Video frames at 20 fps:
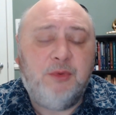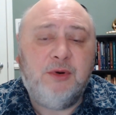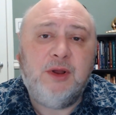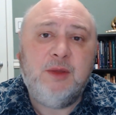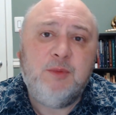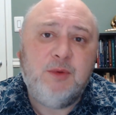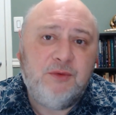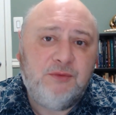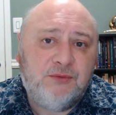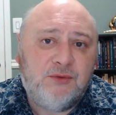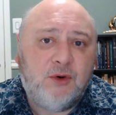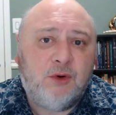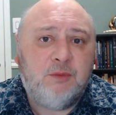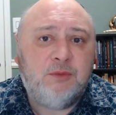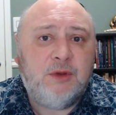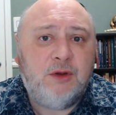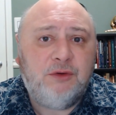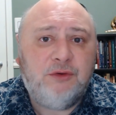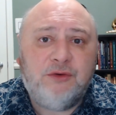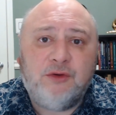perform
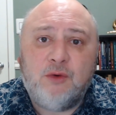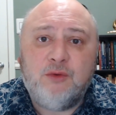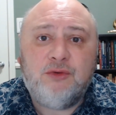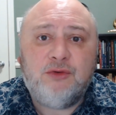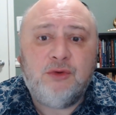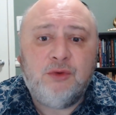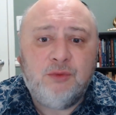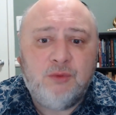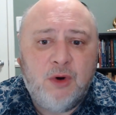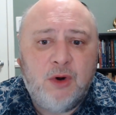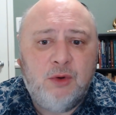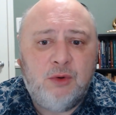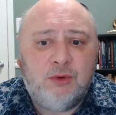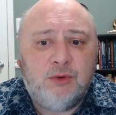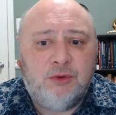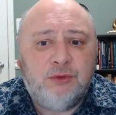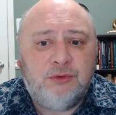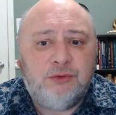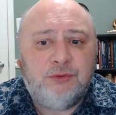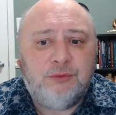their social
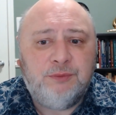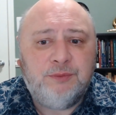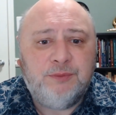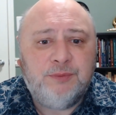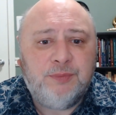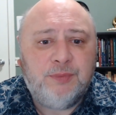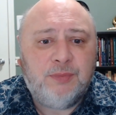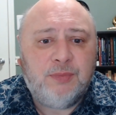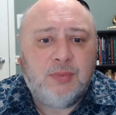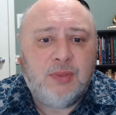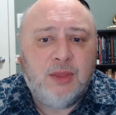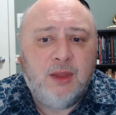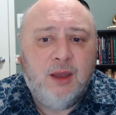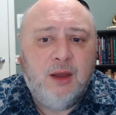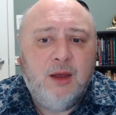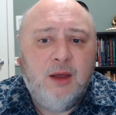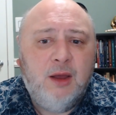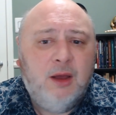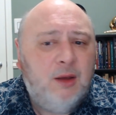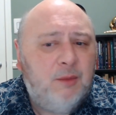roles.
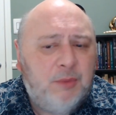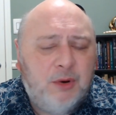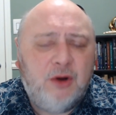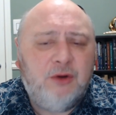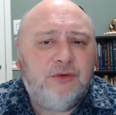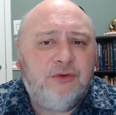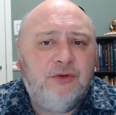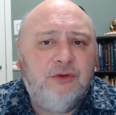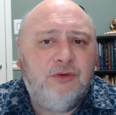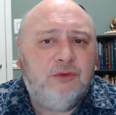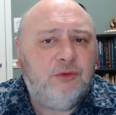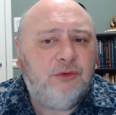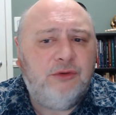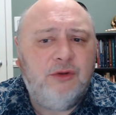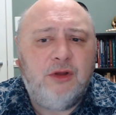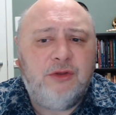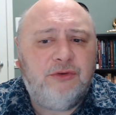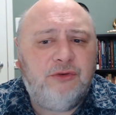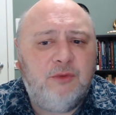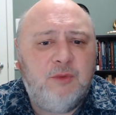Parsons was
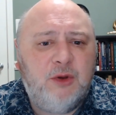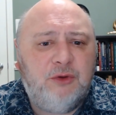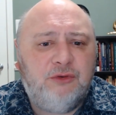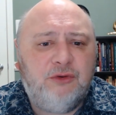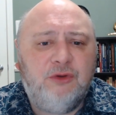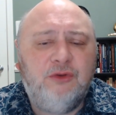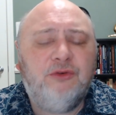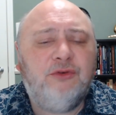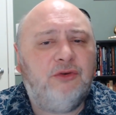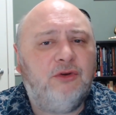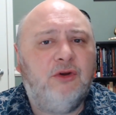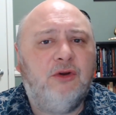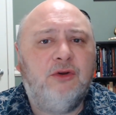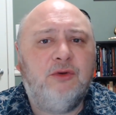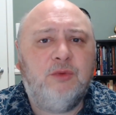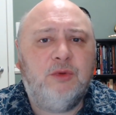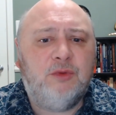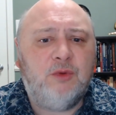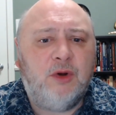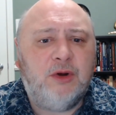not so much concerned
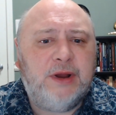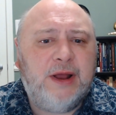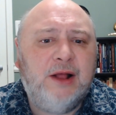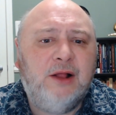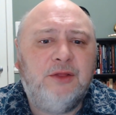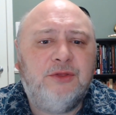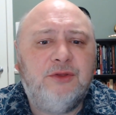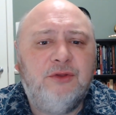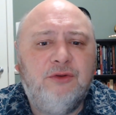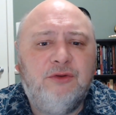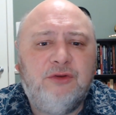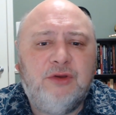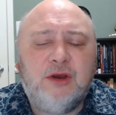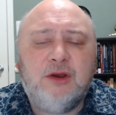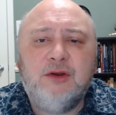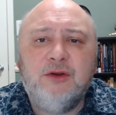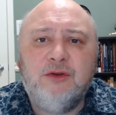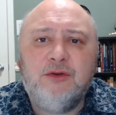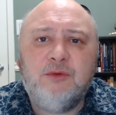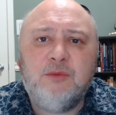with what health and
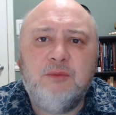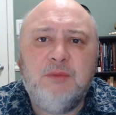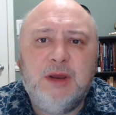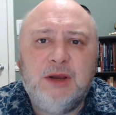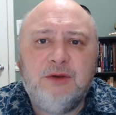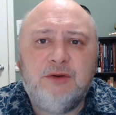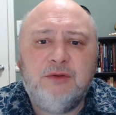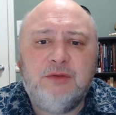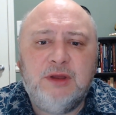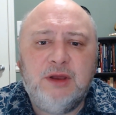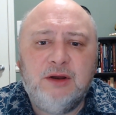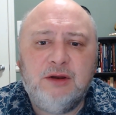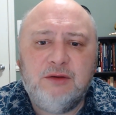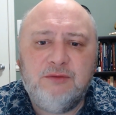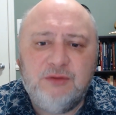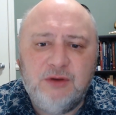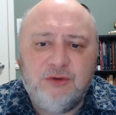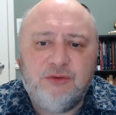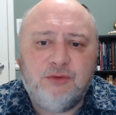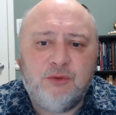sickness mean to the
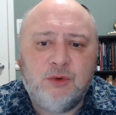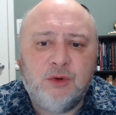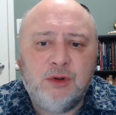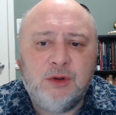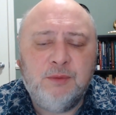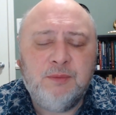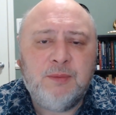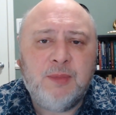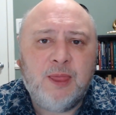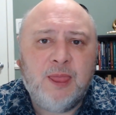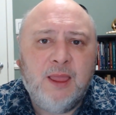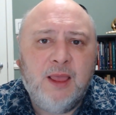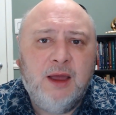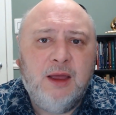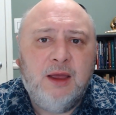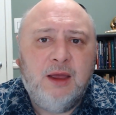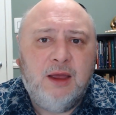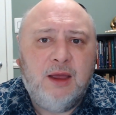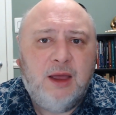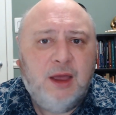individual
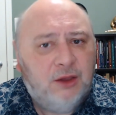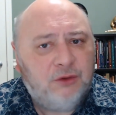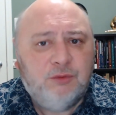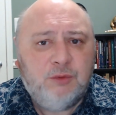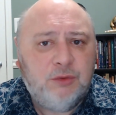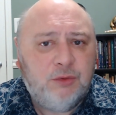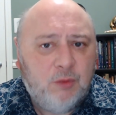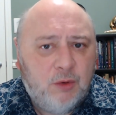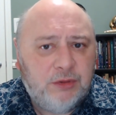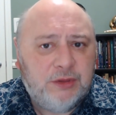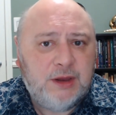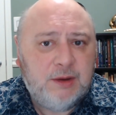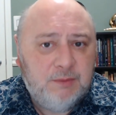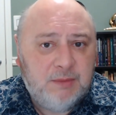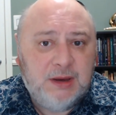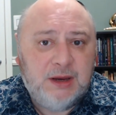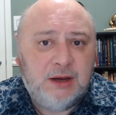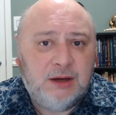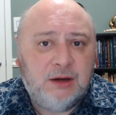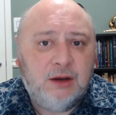as with what they
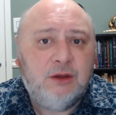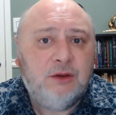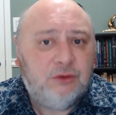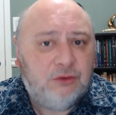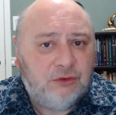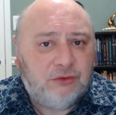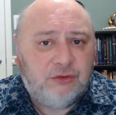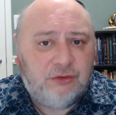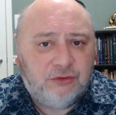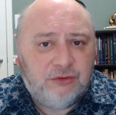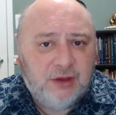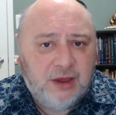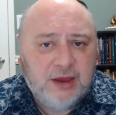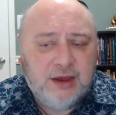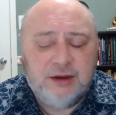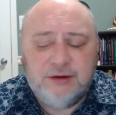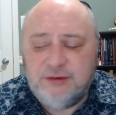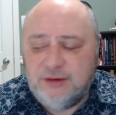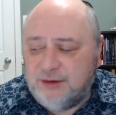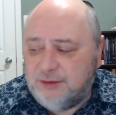mean to
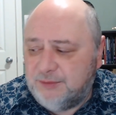society.